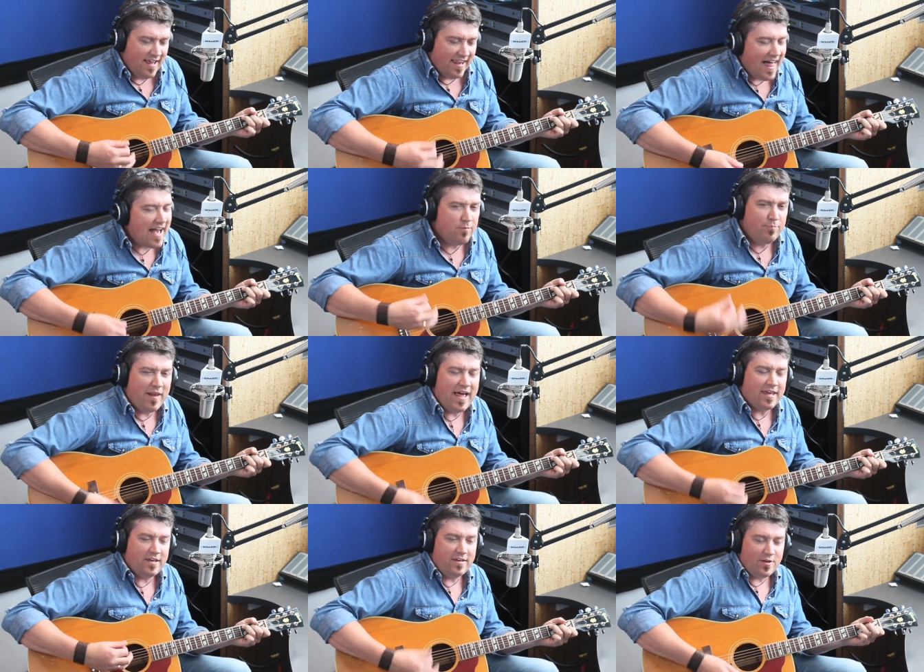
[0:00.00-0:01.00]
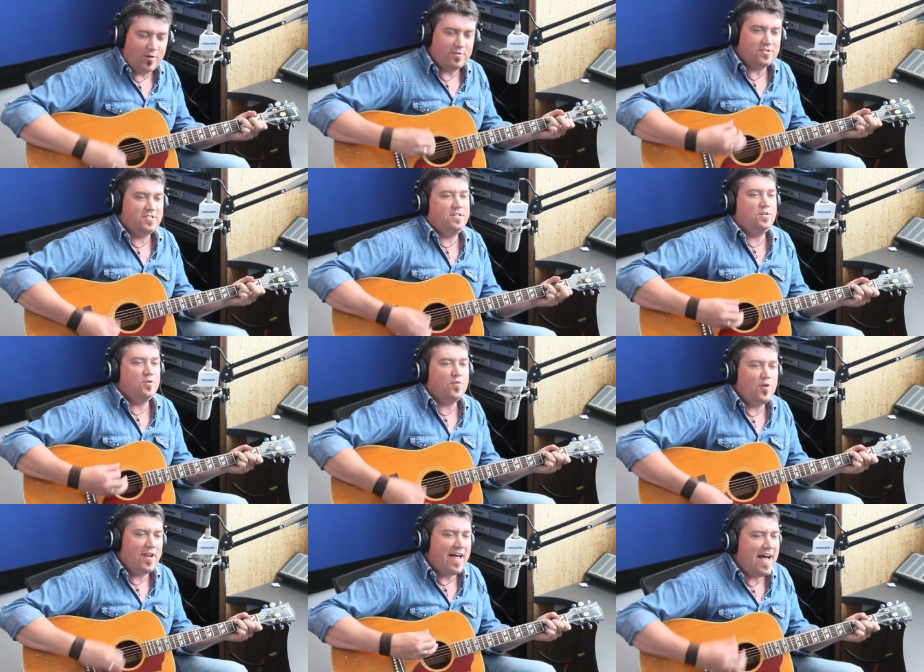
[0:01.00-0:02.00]
like a blanket on a
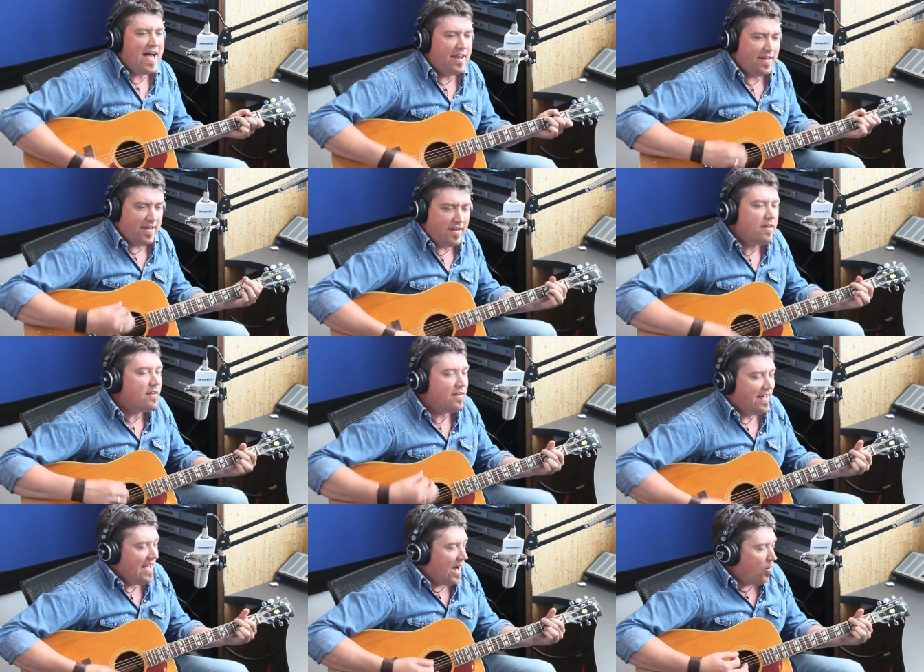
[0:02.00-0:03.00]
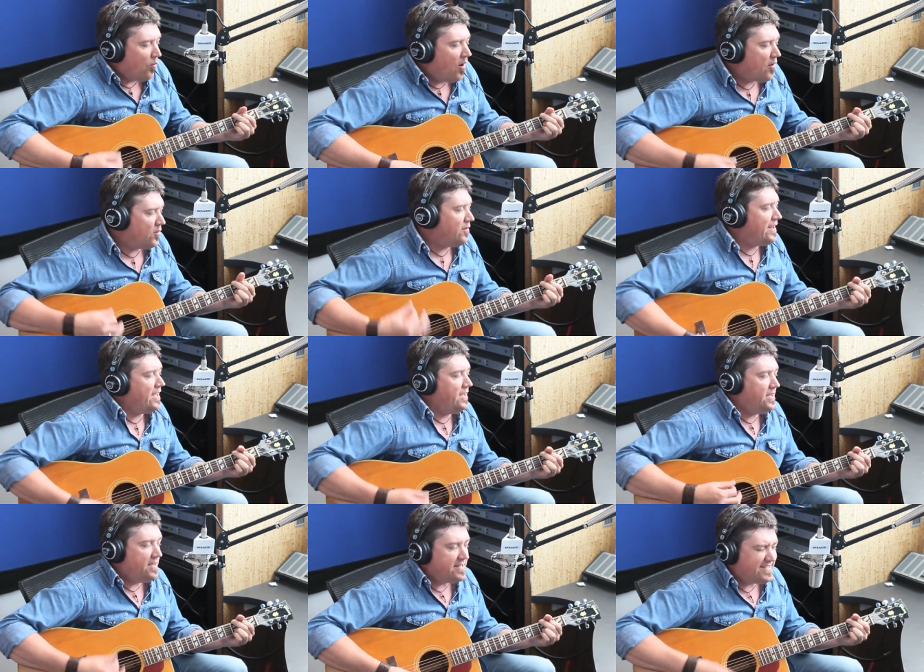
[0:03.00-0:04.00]
silver lining, I wanna
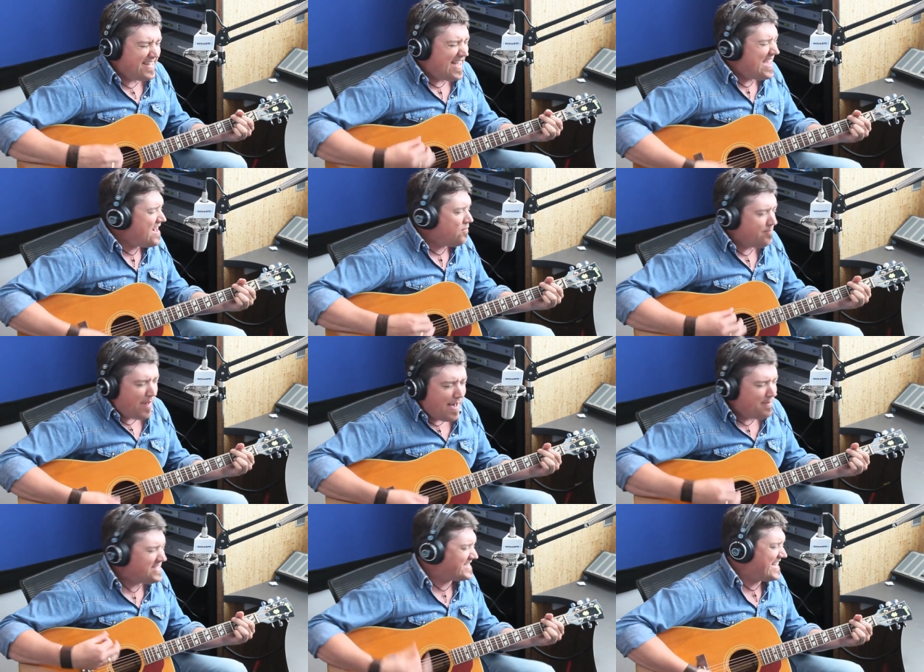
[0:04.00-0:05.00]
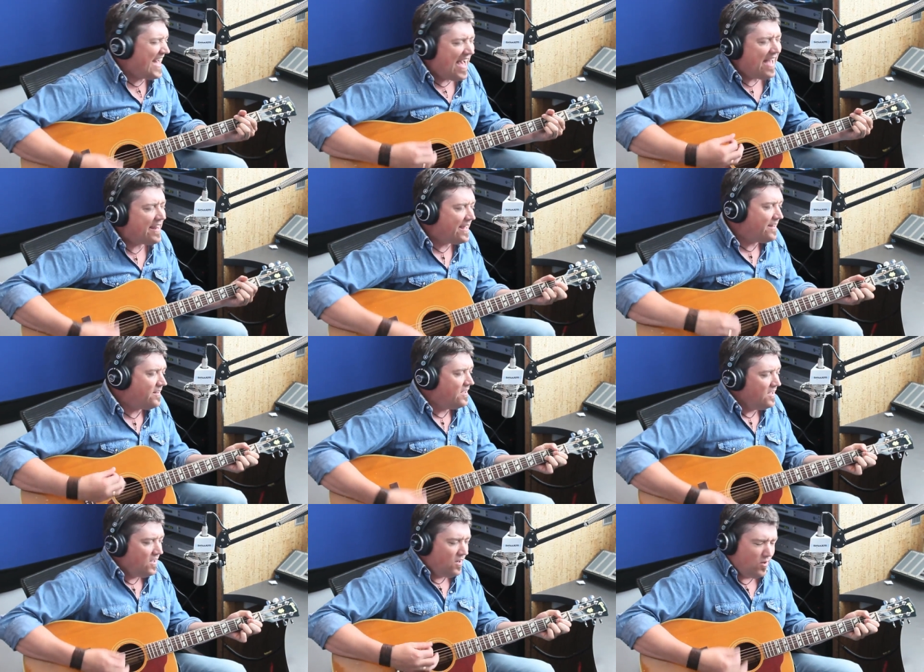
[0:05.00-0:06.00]
lay you down by my side and
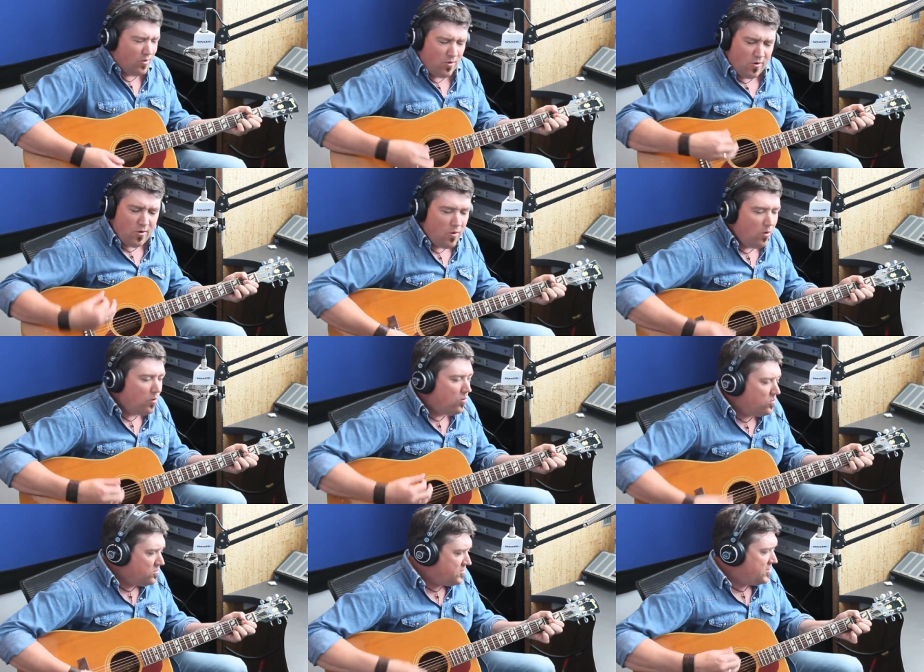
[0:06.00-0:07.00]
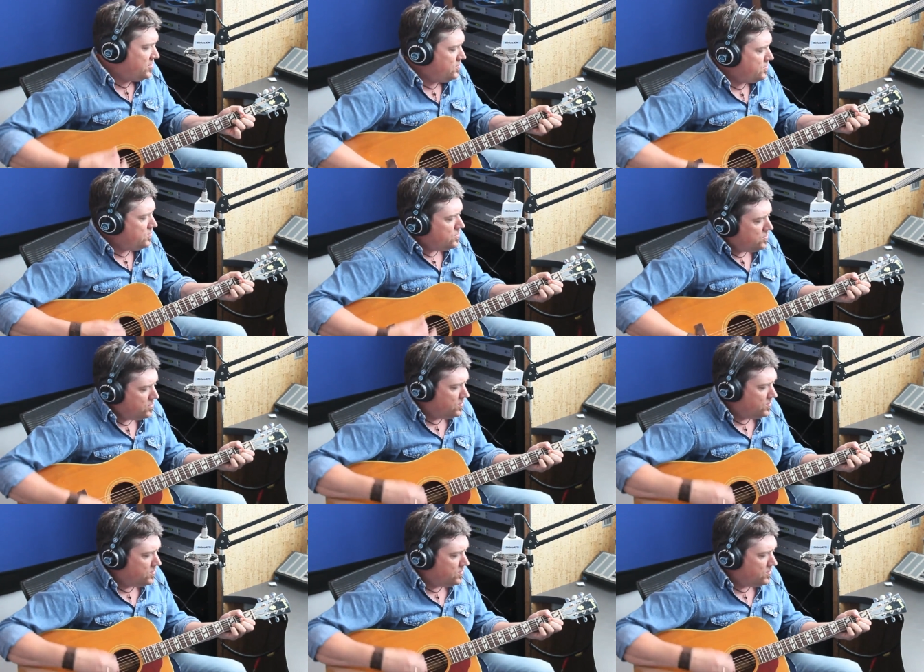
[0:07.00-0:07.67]
hold you.